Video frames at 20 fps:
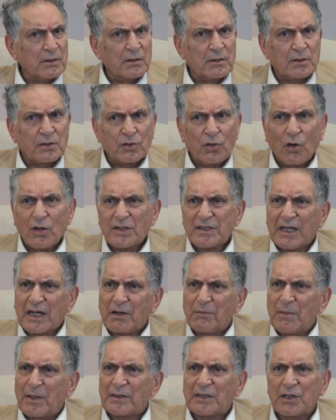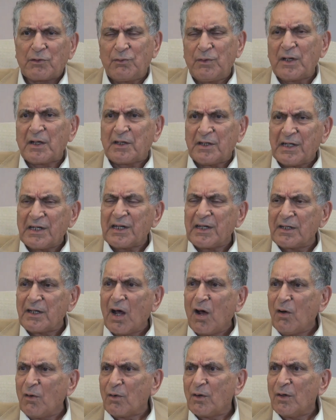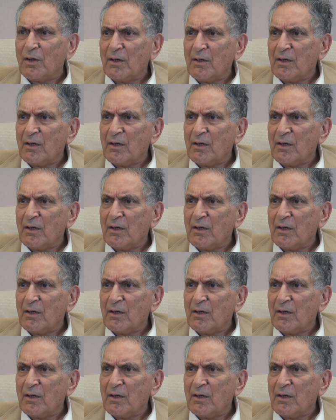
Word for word: short segment that we are creating now.